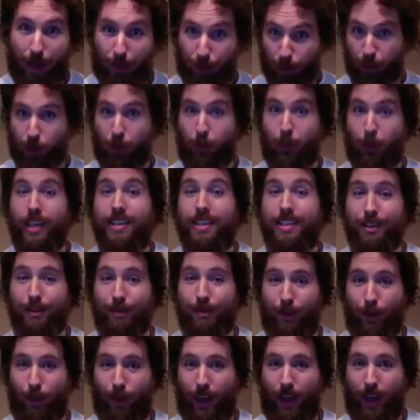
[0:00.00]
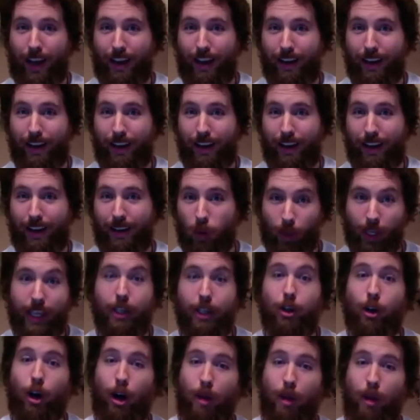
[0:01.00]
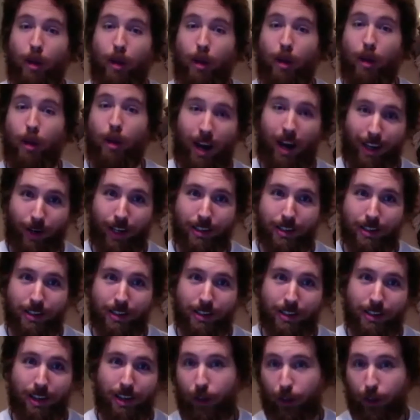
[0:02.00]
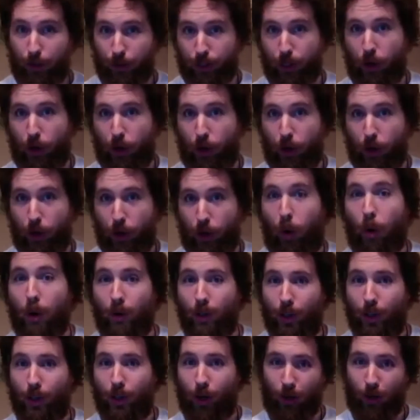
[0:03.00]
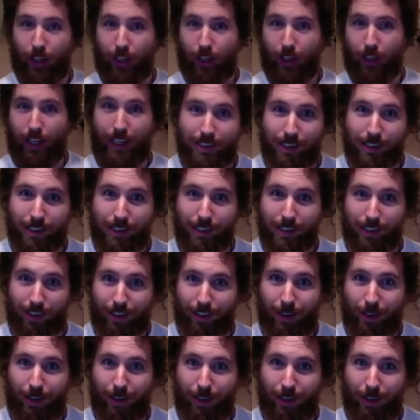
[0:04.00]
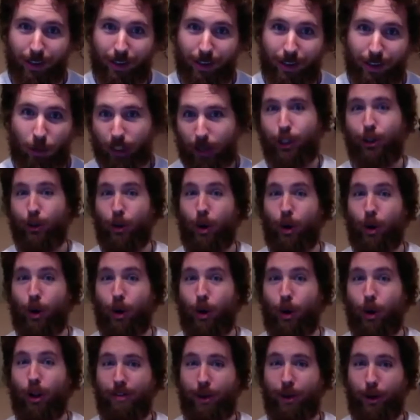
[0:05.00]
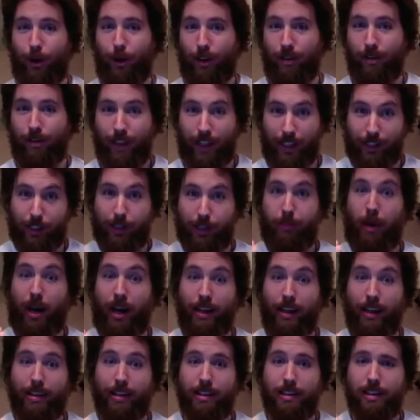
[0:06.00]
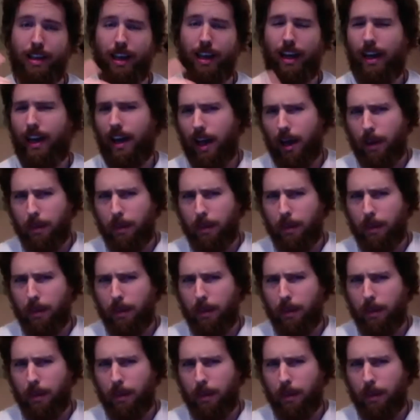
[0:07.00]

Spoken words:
And there's a reason for that. When we eat carbohydrates, there's a hormone called insulin, which I'm sure you all have heard of, that spikes.